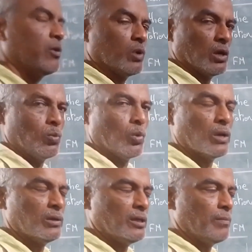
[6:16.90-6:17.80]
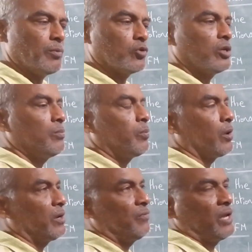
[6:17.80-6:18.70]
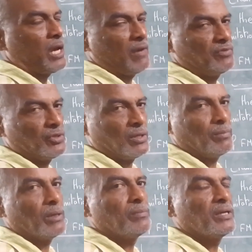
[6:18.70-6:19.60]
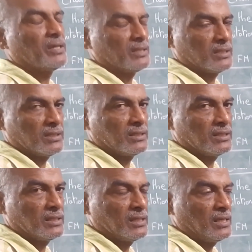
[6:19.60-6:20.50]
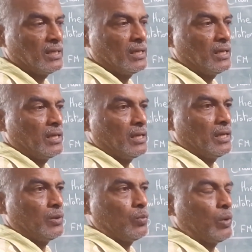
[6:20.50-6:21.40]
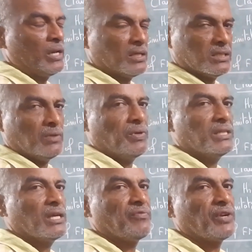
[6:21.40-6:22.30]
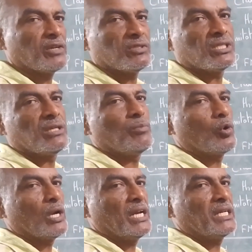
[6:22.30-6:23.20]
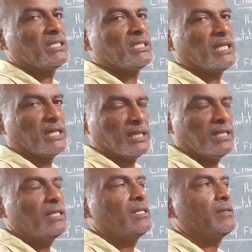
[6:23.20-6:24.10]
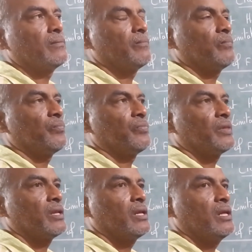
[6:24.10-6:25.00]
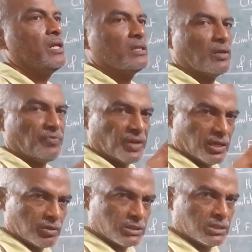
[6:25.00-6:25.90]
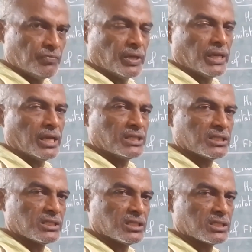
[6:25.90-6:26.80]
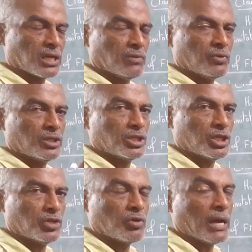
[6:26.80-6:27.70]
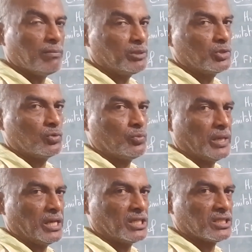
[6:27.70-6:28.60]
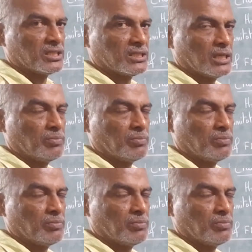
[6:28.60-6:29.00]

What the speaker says: And one important point we have to remember is, while receiving the frequency modulated signal, the frequency variations is converted into amplitude variations.